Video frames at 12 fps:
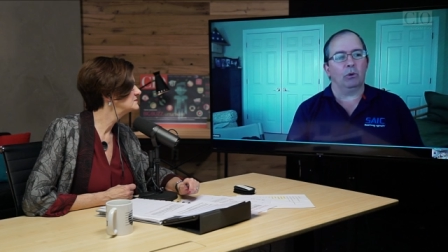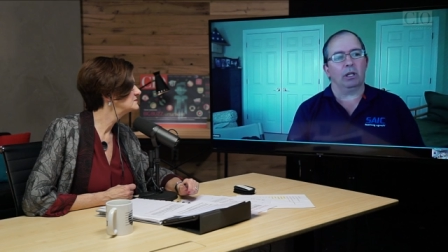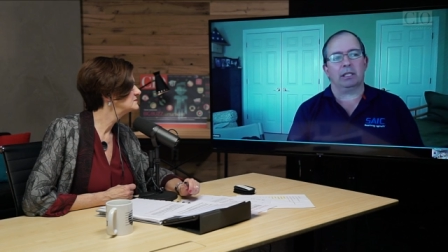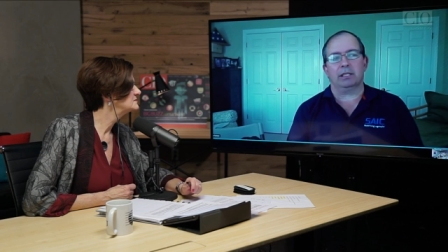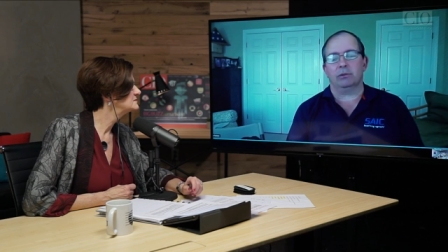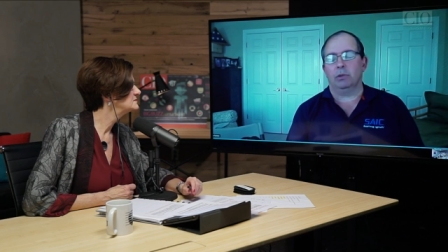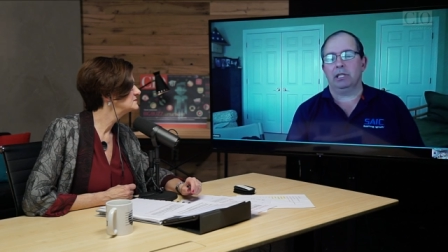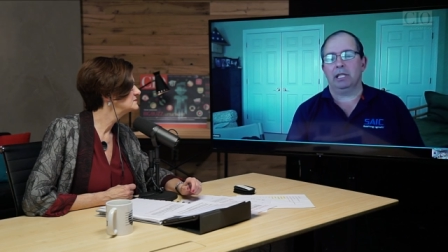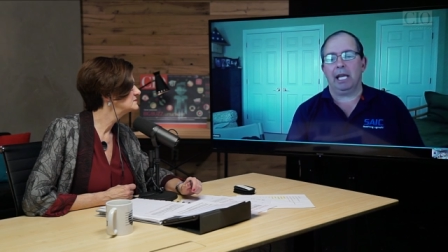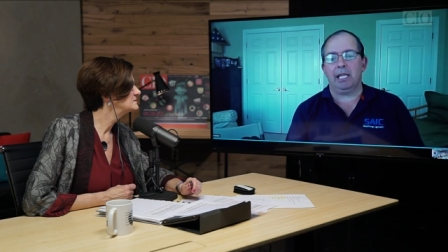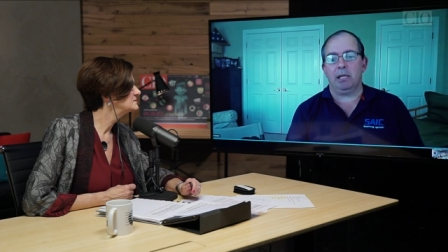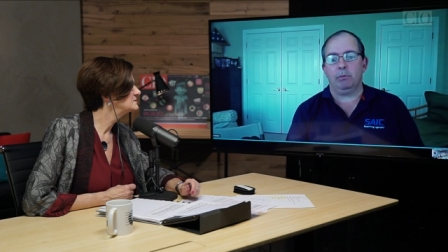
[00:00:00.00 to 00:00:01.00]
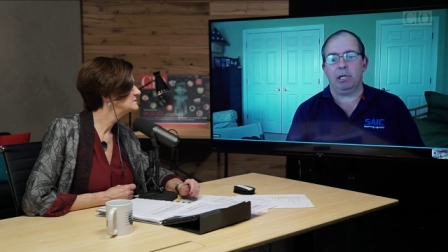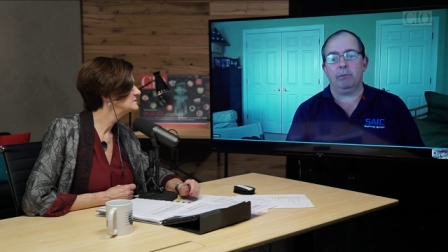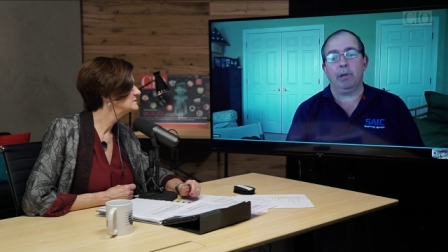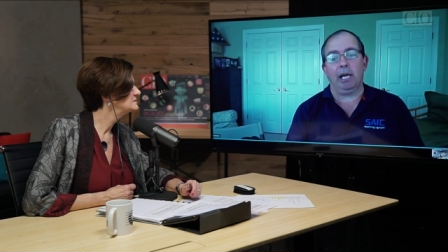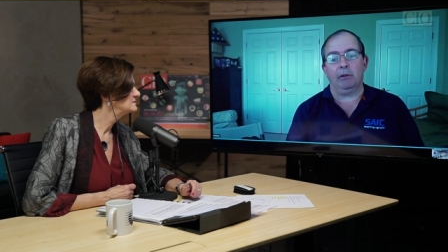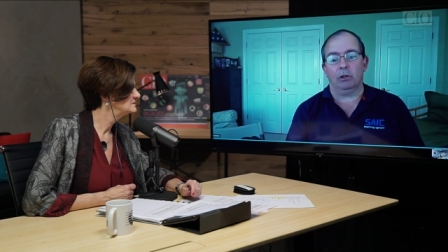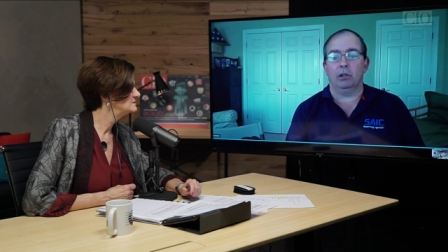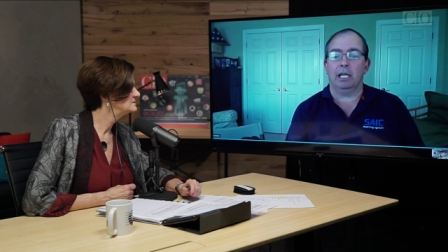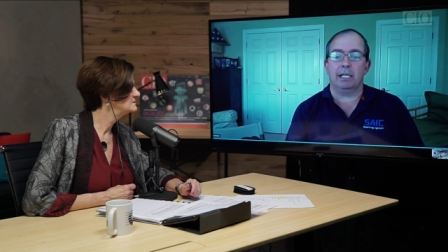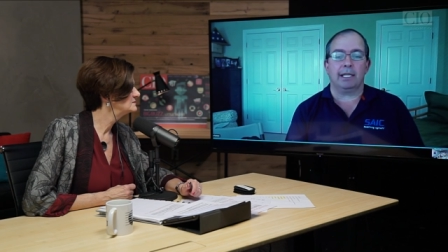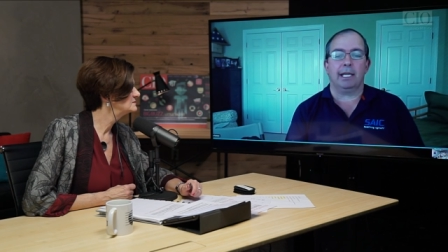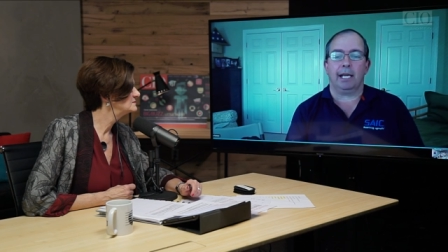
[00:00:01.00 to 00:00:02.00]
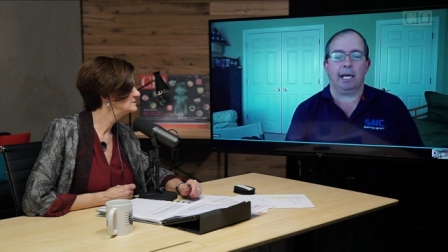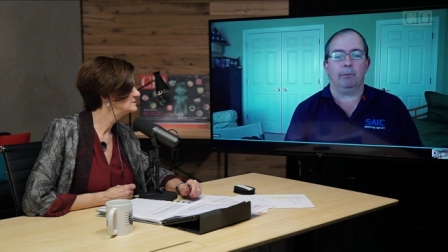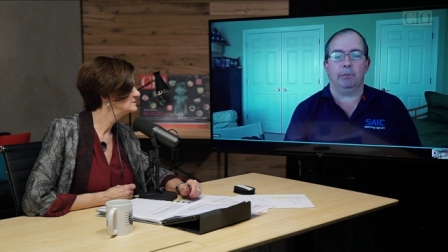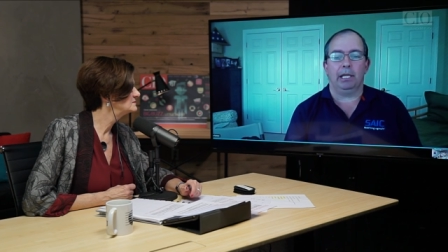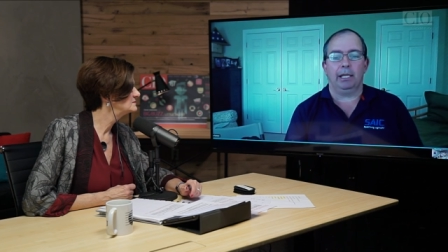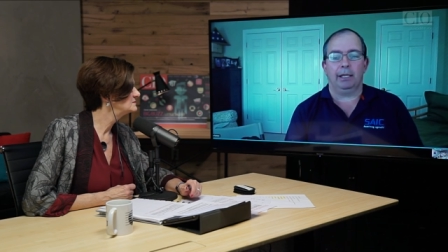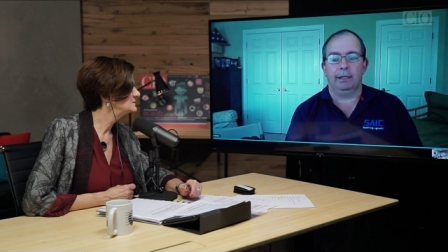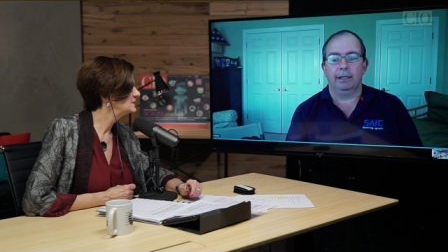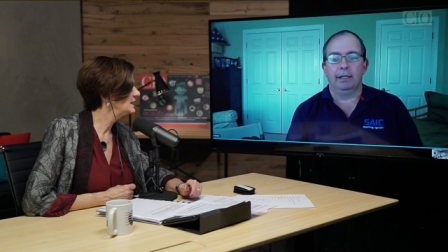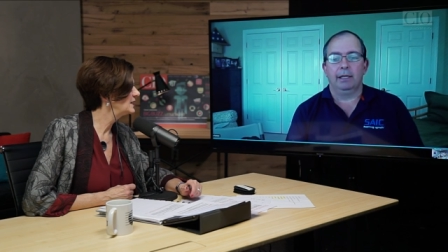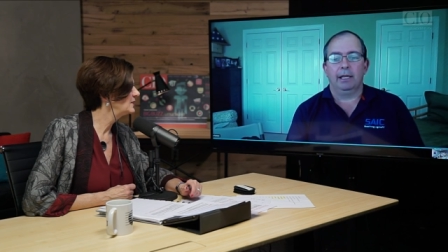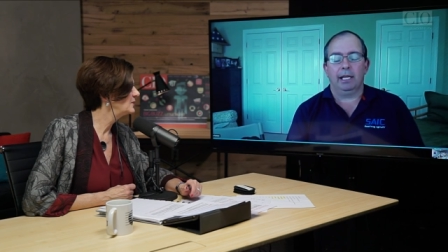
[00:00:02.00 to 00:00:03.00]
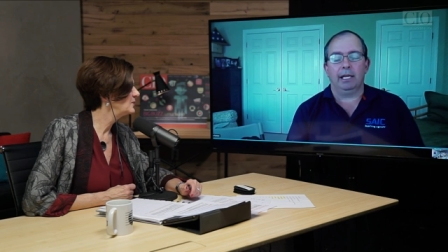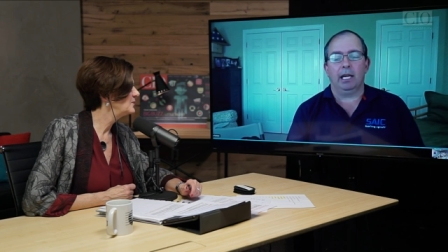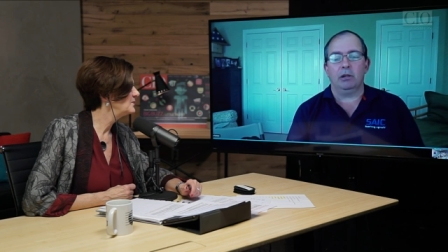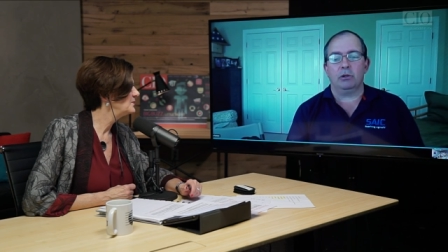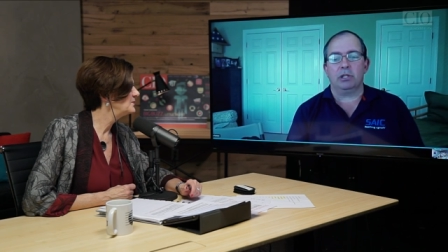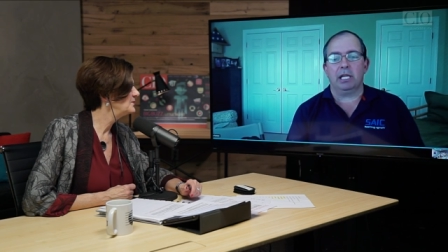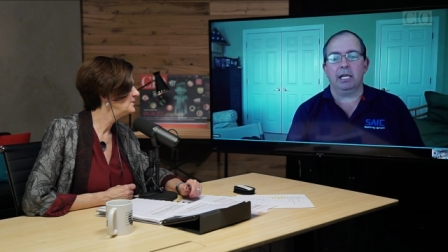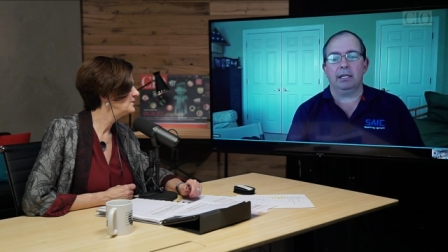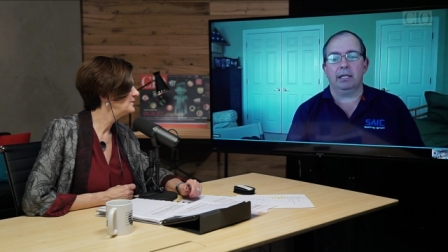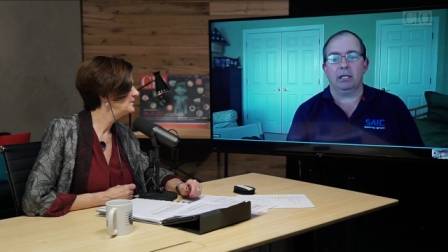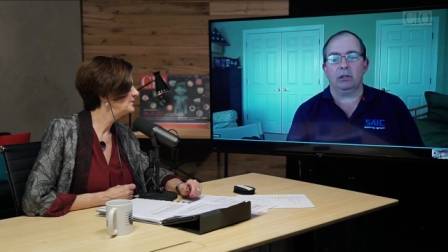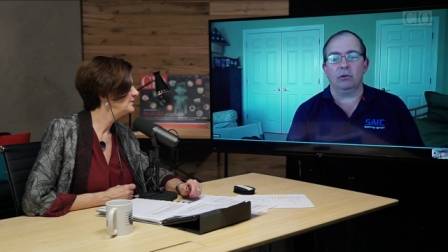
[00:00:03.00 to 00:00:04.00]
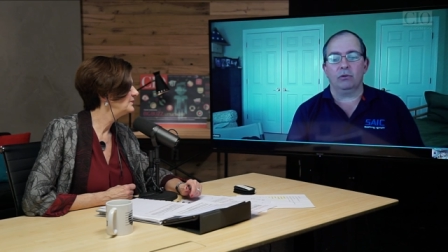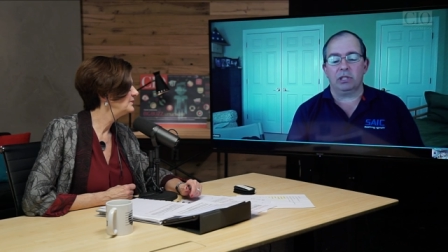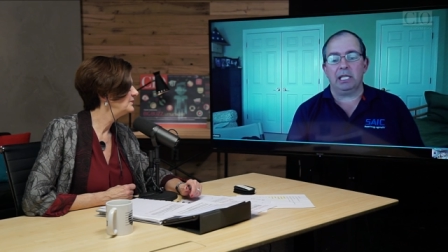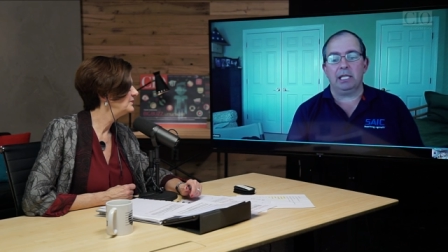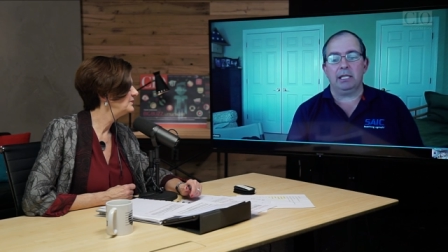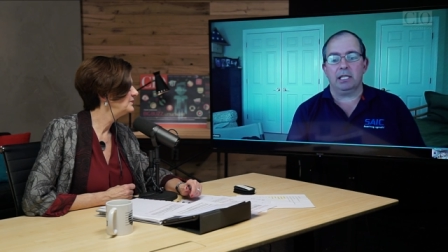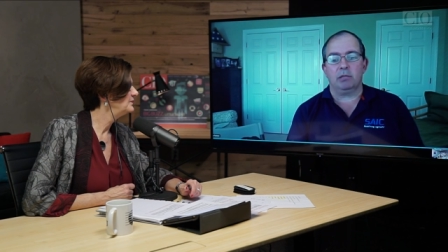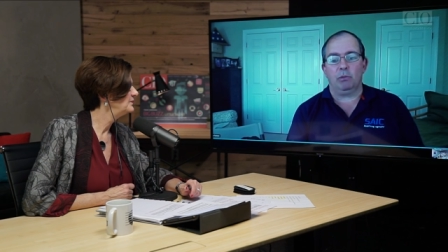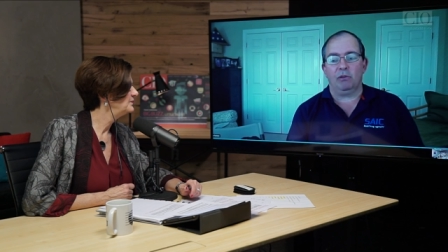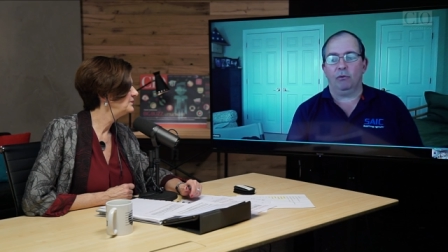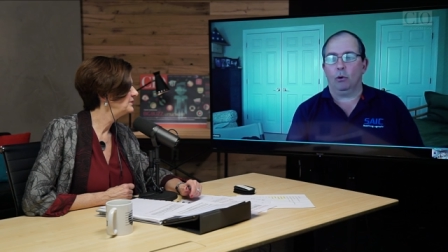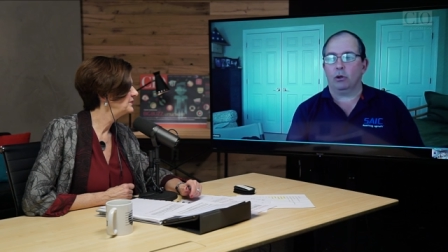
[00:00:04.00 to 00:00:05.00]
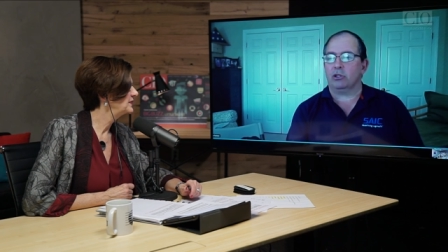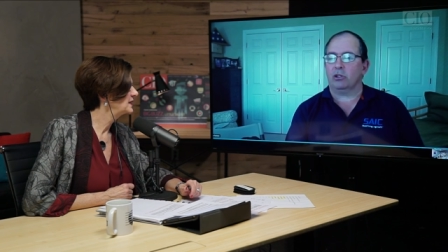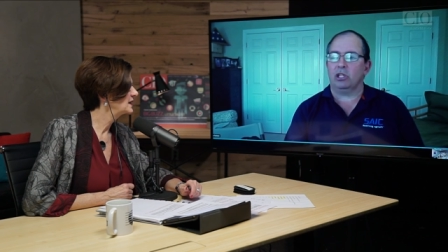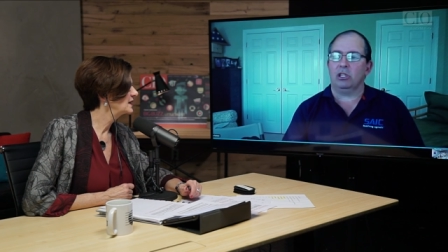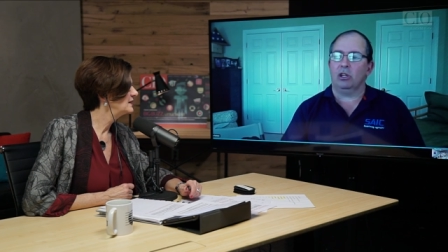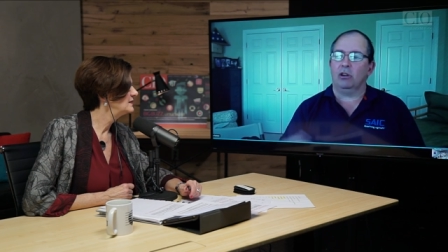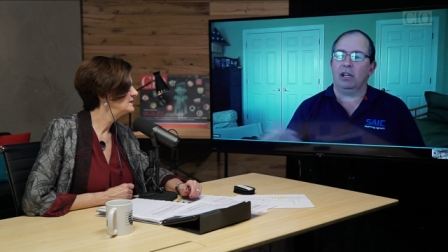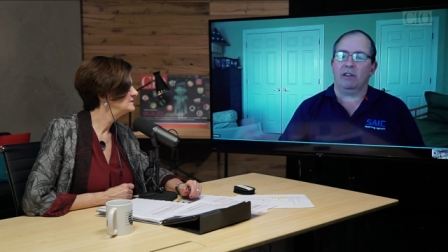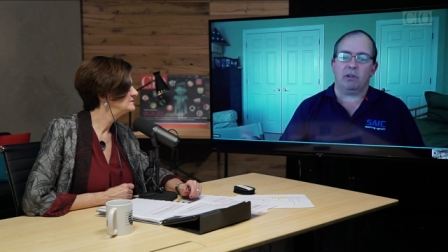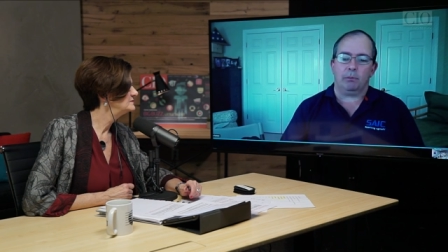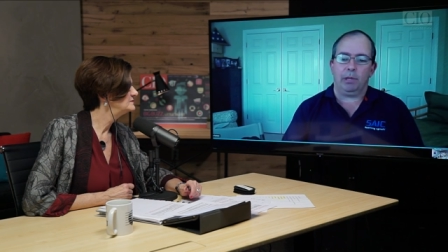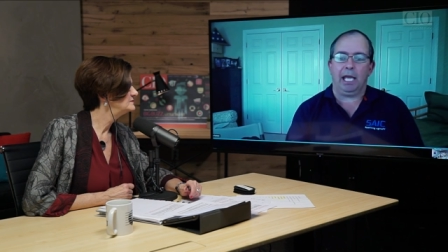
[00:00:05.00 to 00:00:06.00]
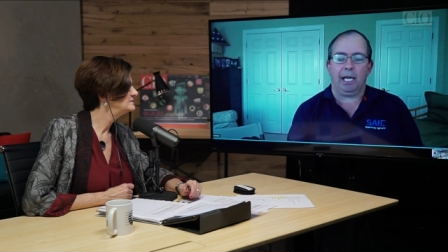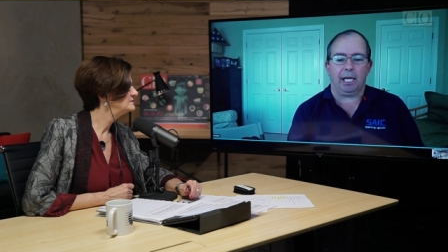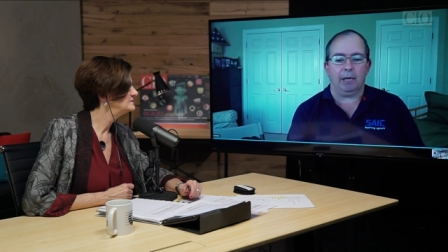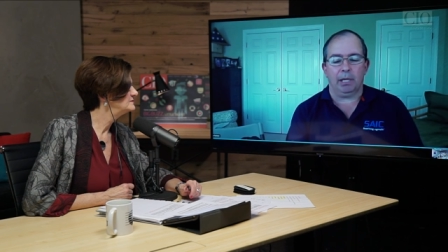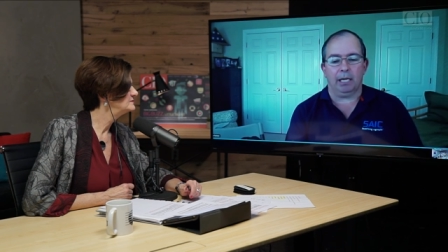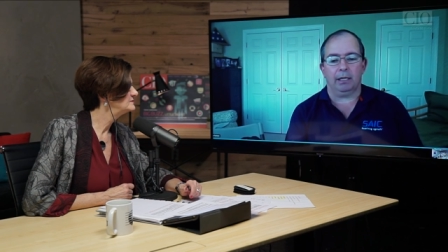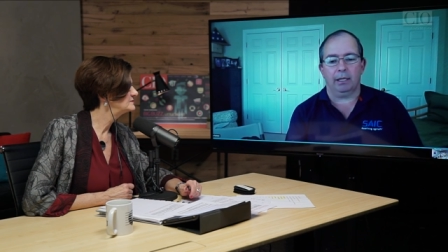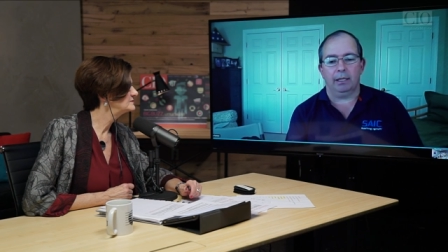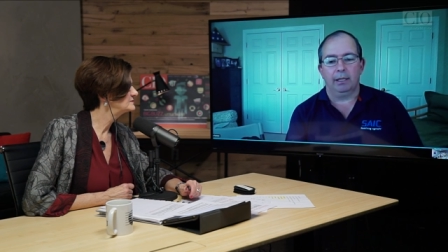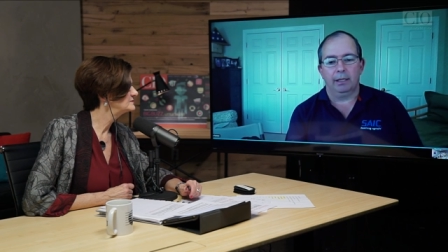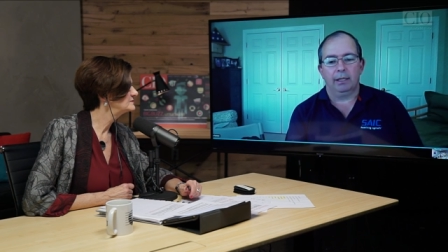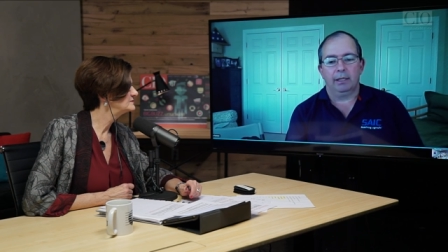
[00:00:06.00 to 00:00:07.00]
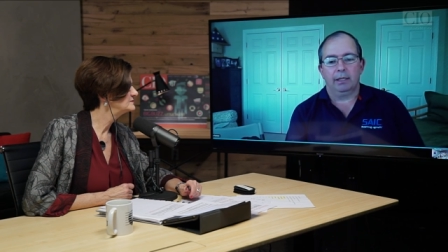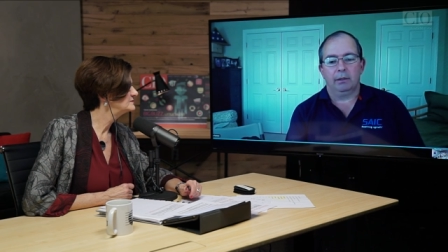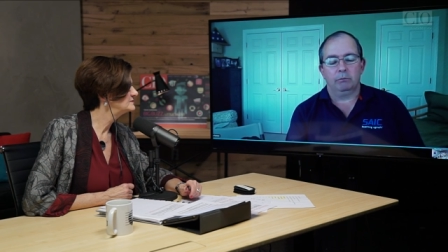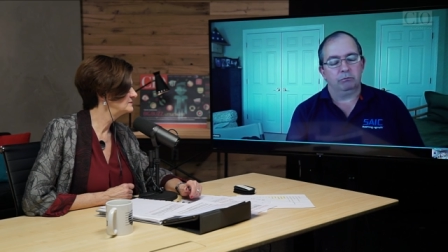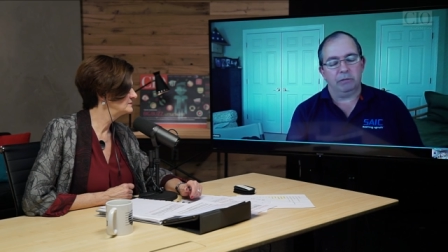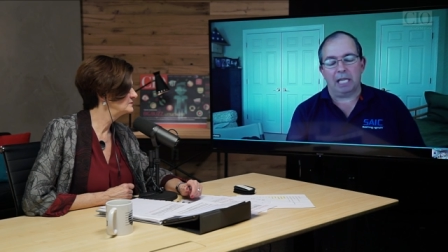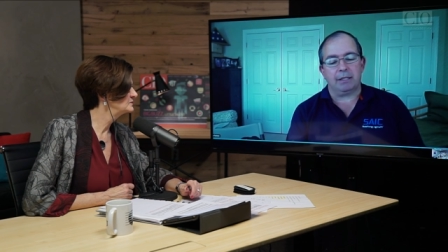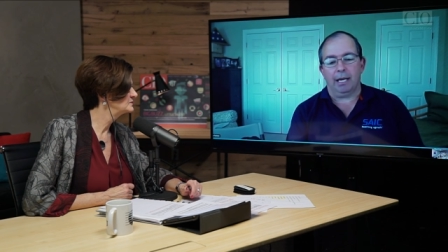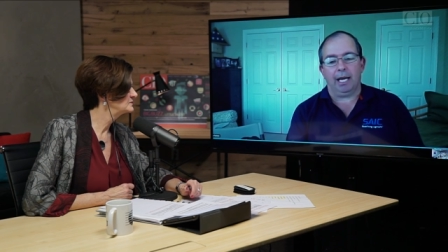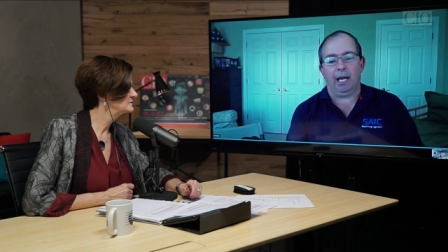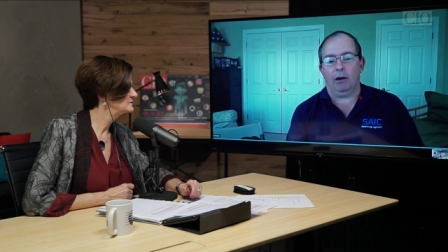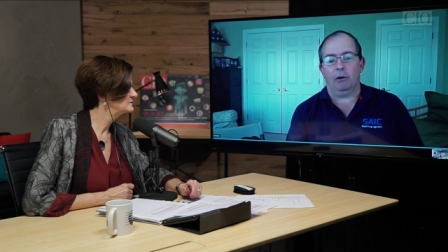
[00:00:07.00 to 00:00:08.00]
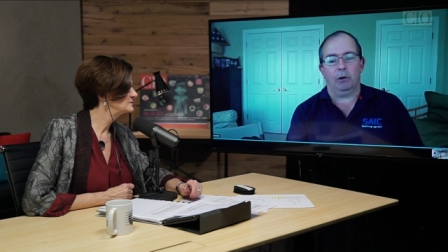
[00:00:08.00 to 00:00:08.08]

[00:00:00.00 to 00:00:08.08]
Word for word: when the ADP payroll has a hiccup in it, yeah. and understand that you've seen this before, so you don't have to panic about it. That's mm-hmm. not how it works.